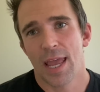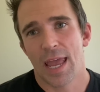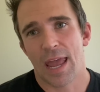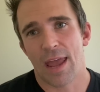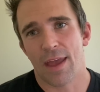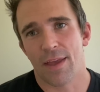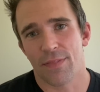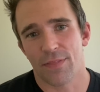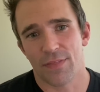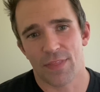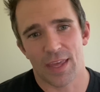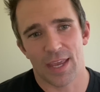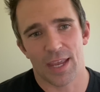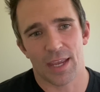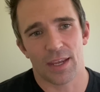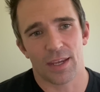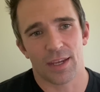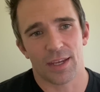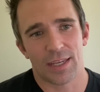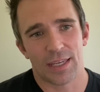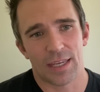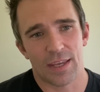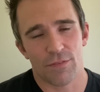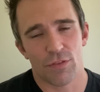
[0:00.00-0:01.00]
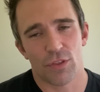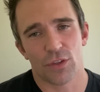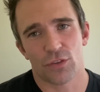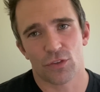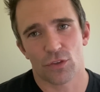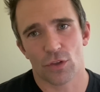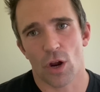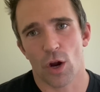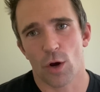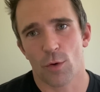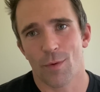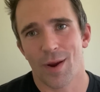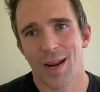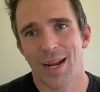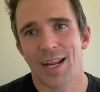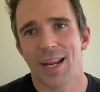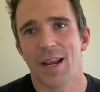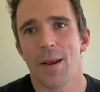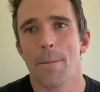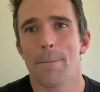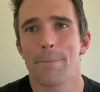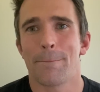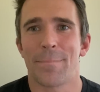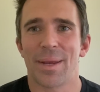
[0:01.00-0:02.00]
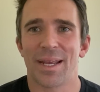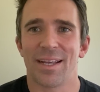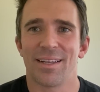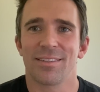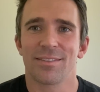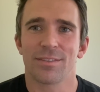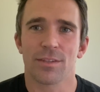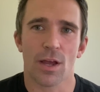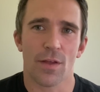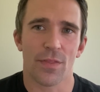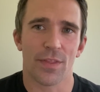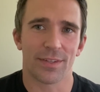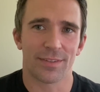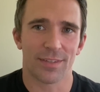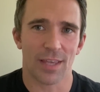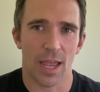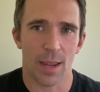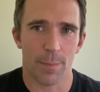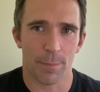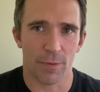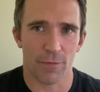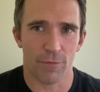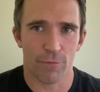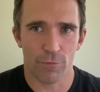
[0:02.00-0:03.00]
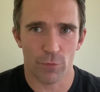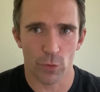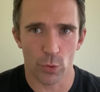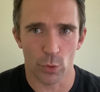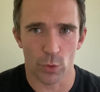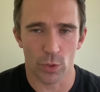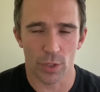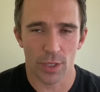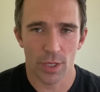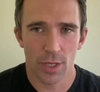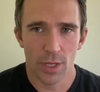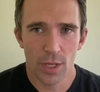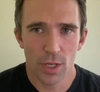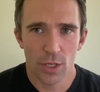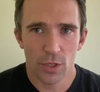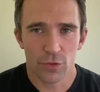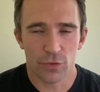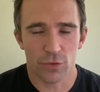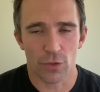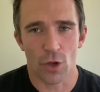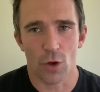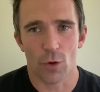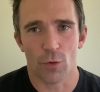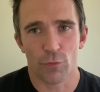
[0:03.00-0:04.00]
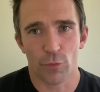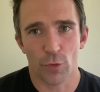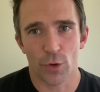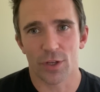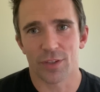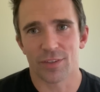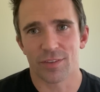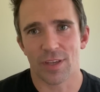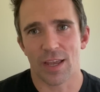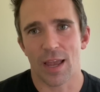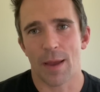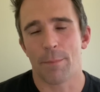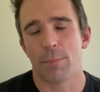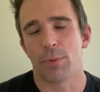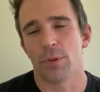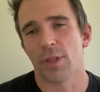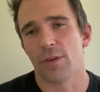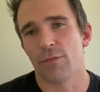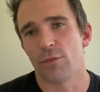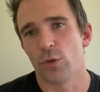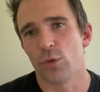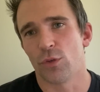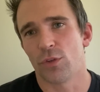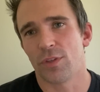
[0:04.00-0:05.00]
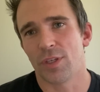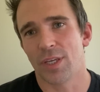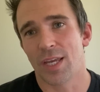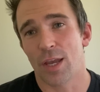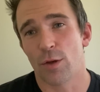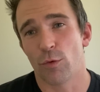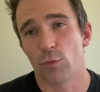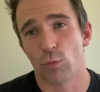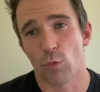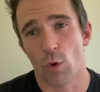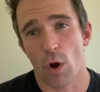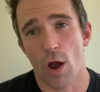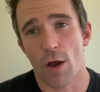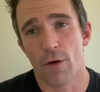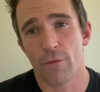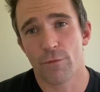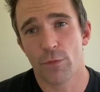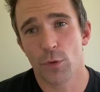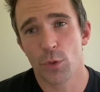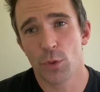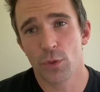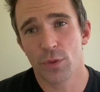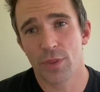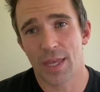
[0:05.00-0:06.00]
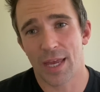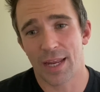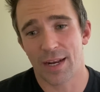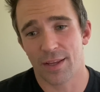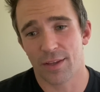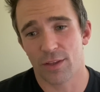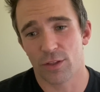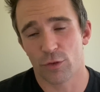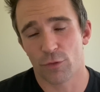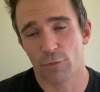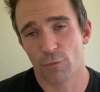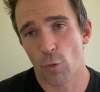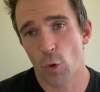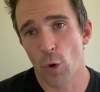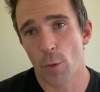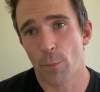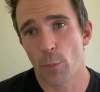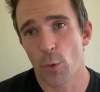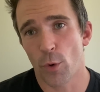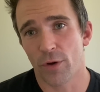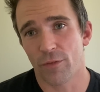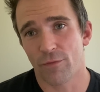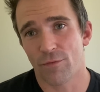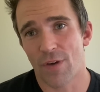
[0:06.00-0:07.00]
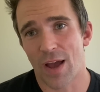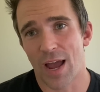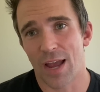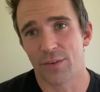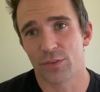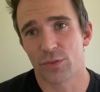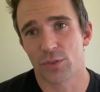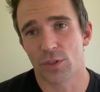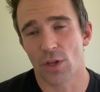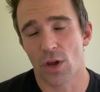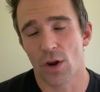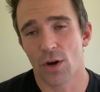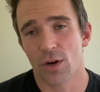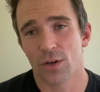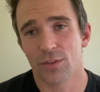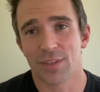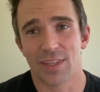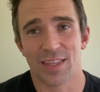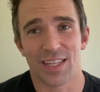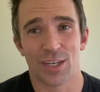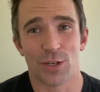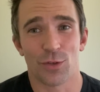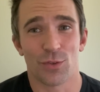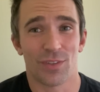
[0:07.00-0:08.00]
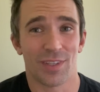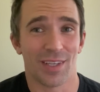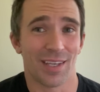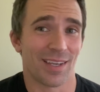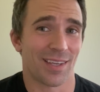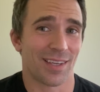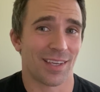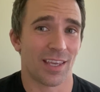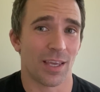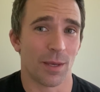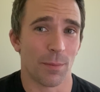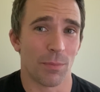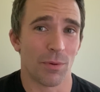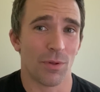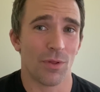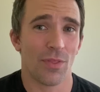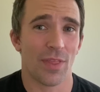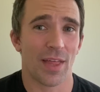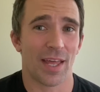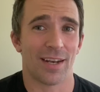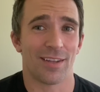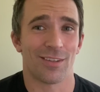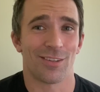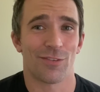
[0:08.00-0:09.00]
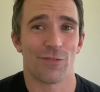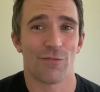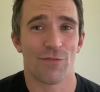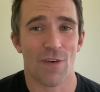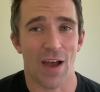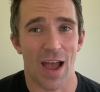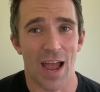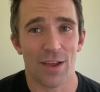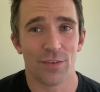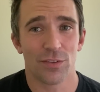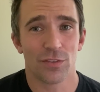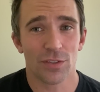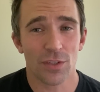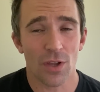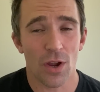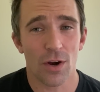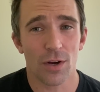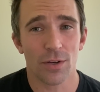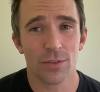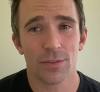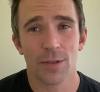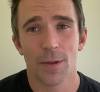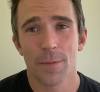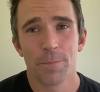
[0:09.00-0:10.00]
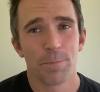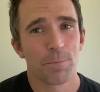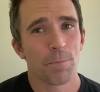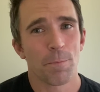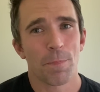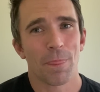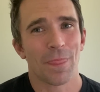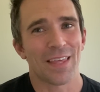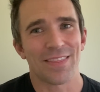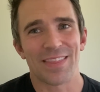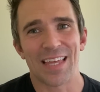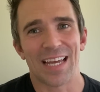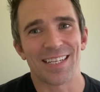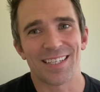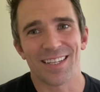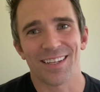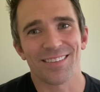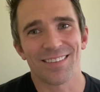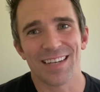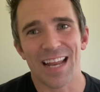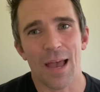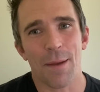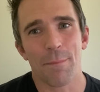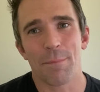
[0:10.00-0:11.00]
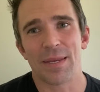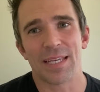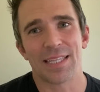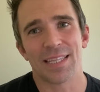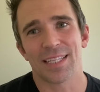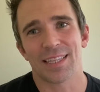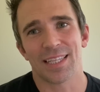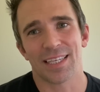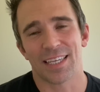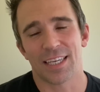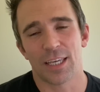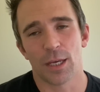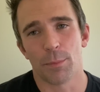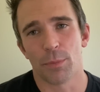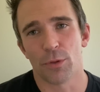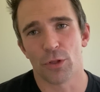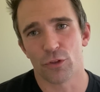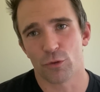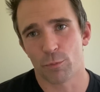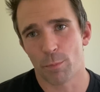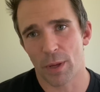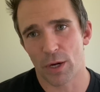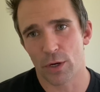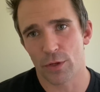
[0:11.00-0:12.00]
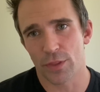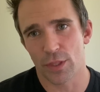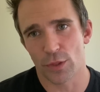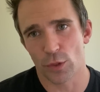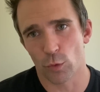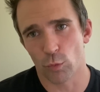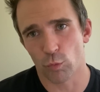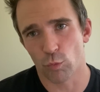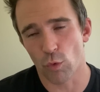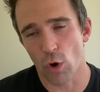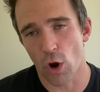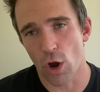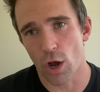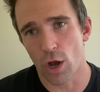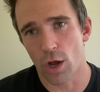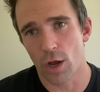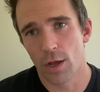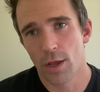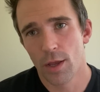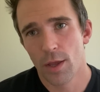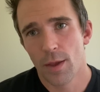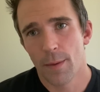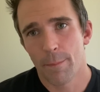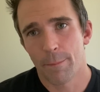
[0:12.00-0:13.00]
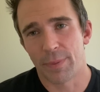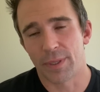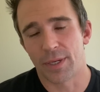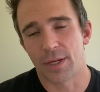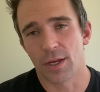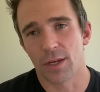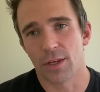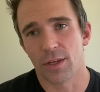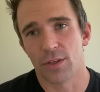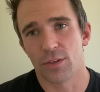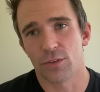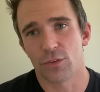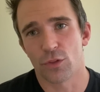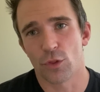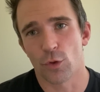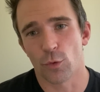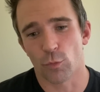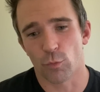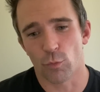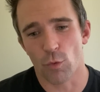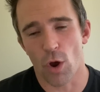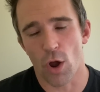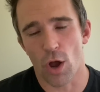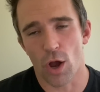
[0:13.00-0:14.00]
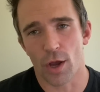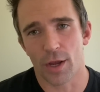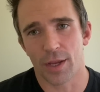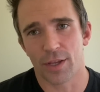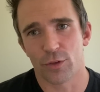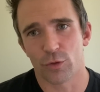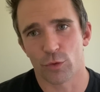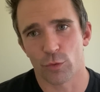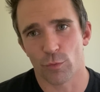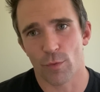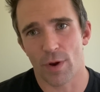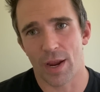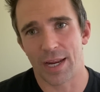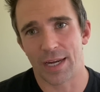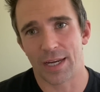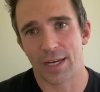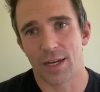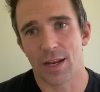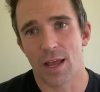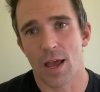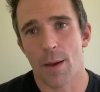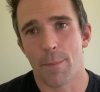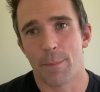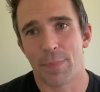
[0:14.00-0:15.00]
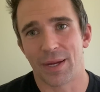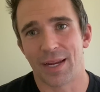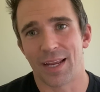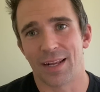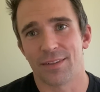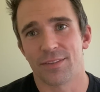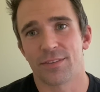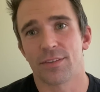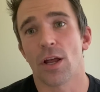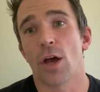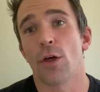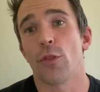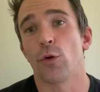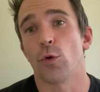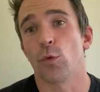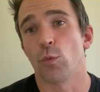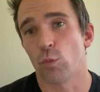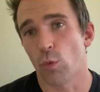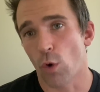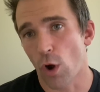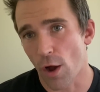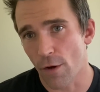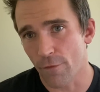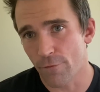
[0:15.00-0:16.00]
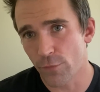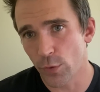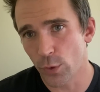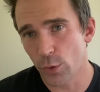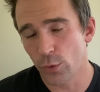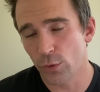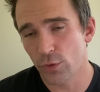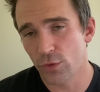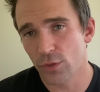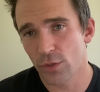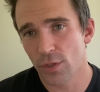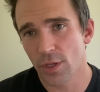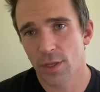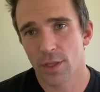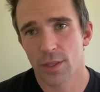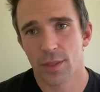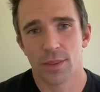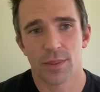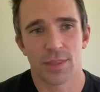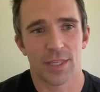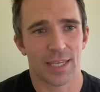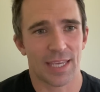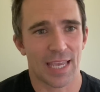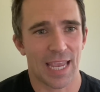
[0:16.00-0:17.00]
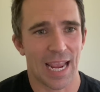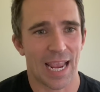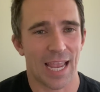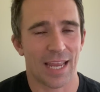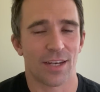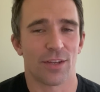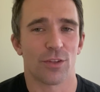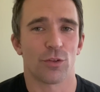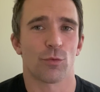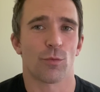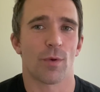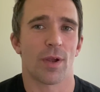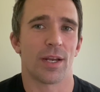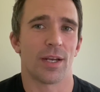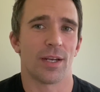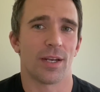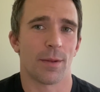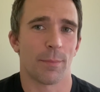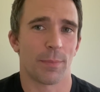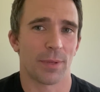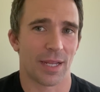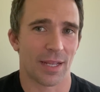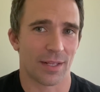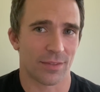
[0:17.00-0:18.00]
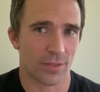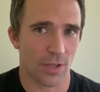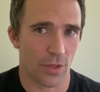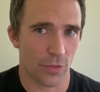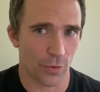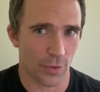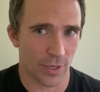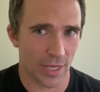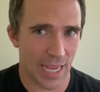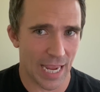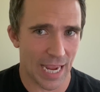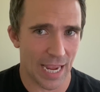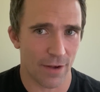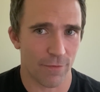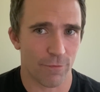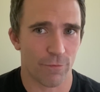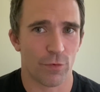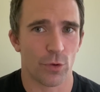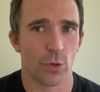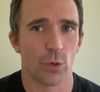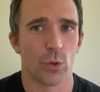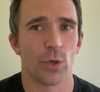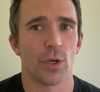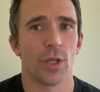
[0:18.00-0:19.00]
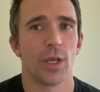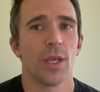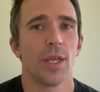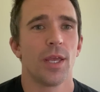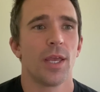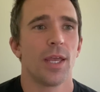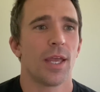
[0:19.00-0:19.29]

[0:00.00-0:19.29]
And they give the star rating based on the type of food. So for example, if you see a raw food that is 4.5 stars and then you see a kibble that is 5 stars, that does not mean that the kibble is better than the raw, because the raw is rated up against other raw foods. The canned is rated up against other canned food.